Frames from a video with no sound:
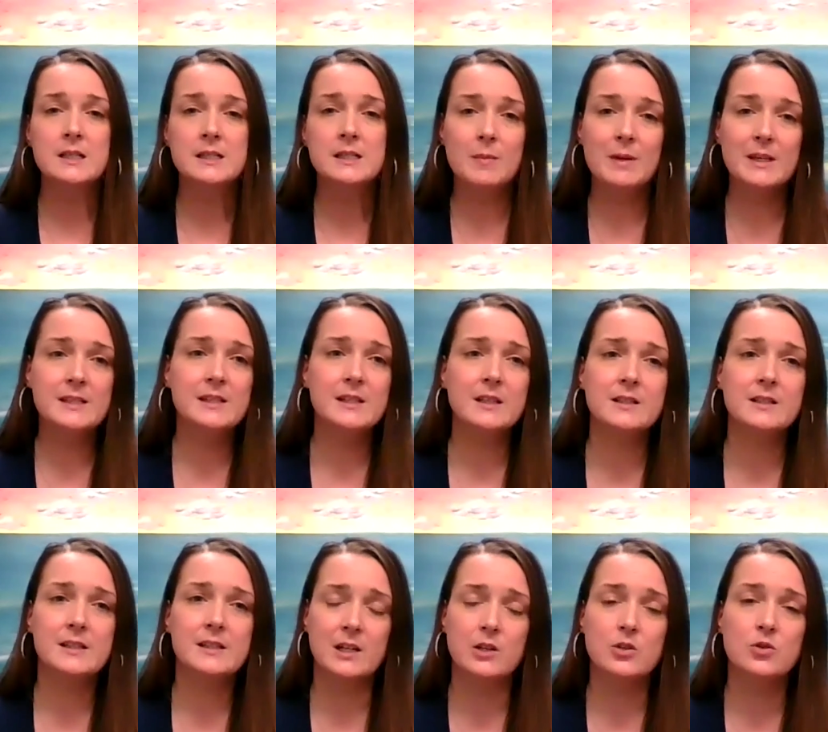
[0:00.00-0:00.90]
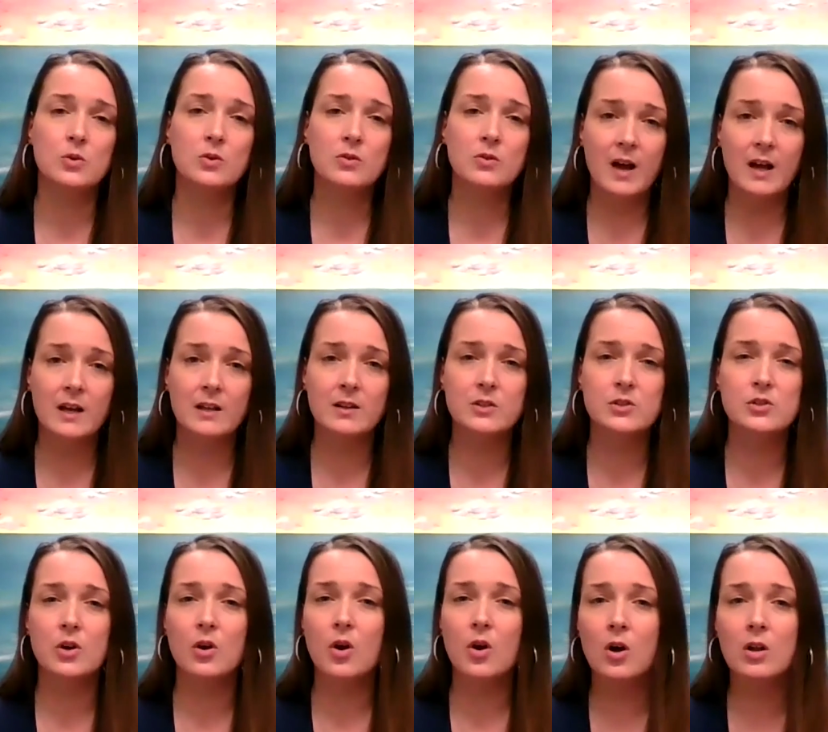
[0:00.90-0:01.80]
Domestic and sexual violence
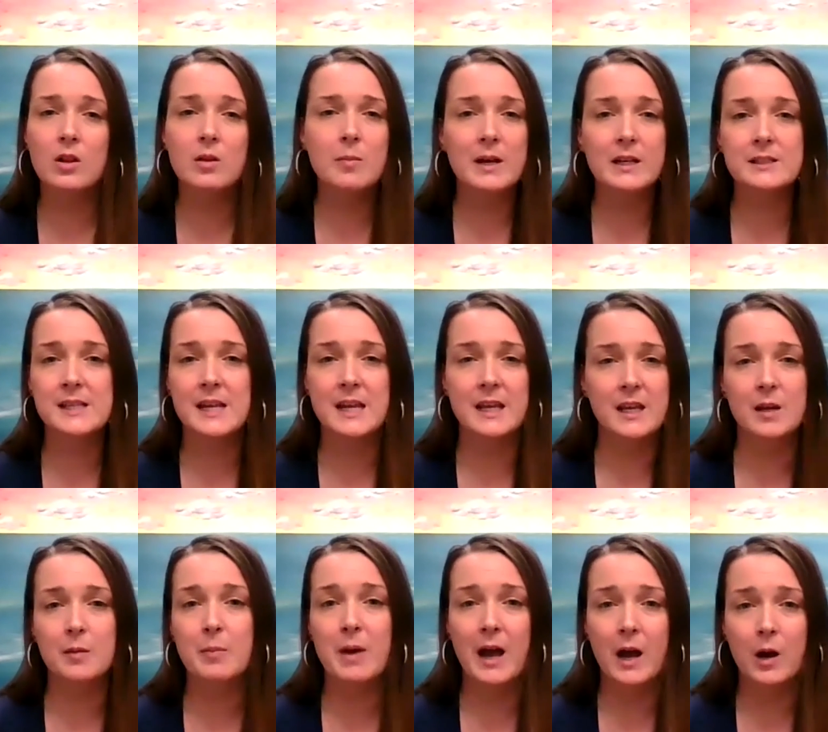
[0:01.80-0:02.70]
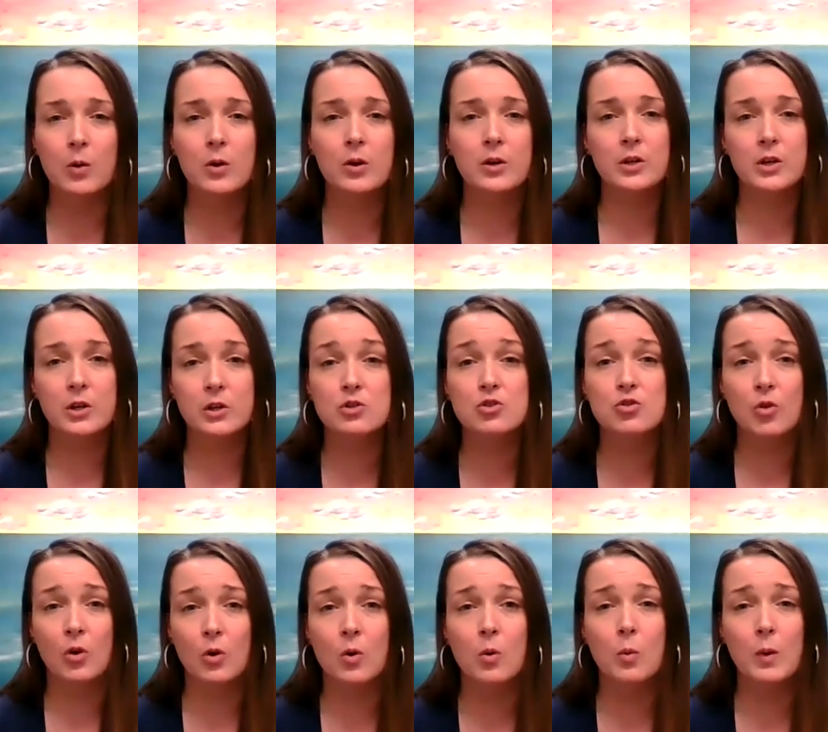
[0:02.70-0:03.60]
are all about taking power and
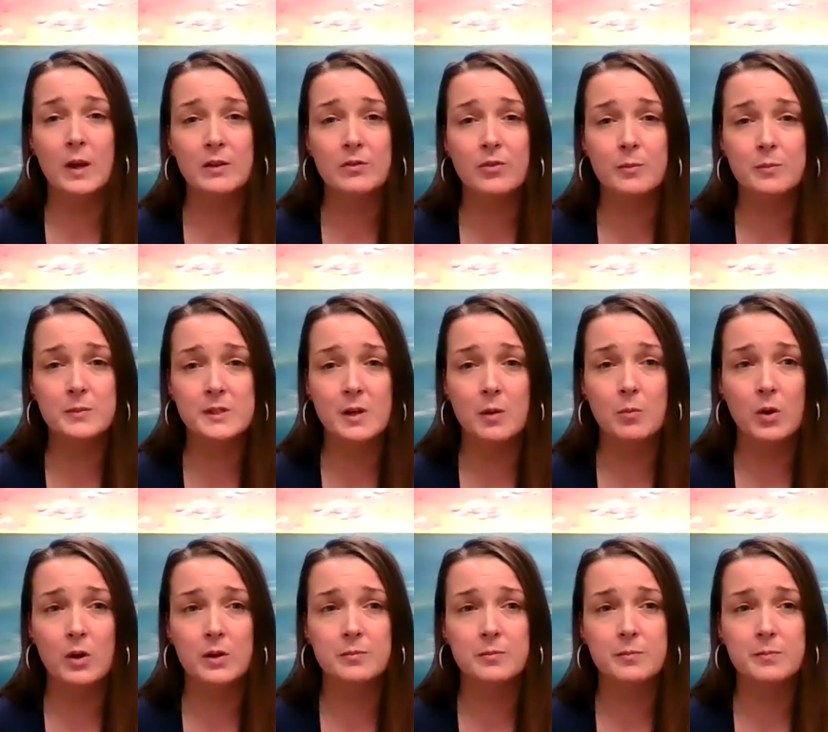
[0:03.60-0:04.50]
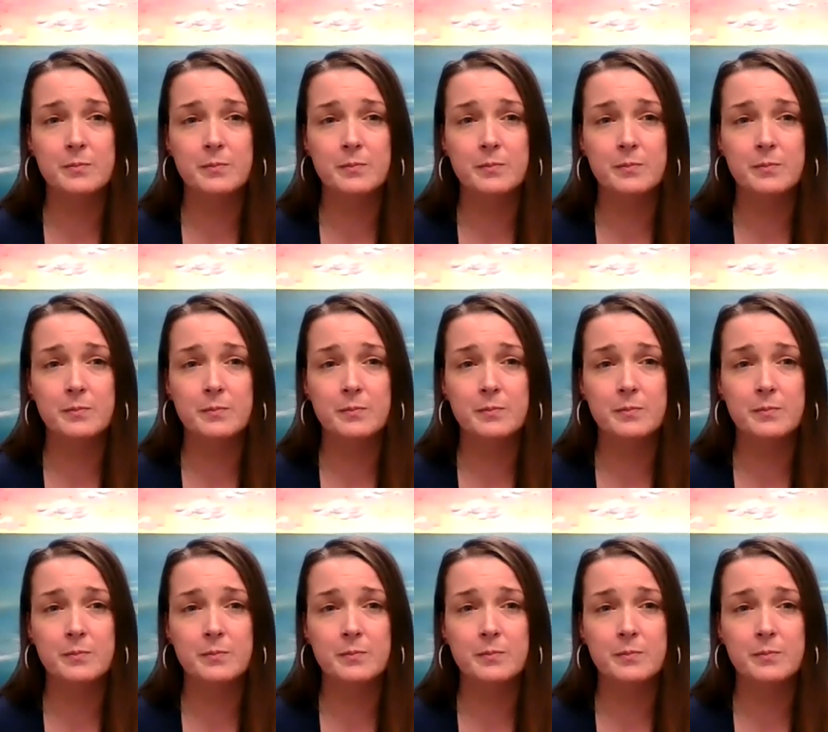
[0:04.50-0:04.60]
control away from someone.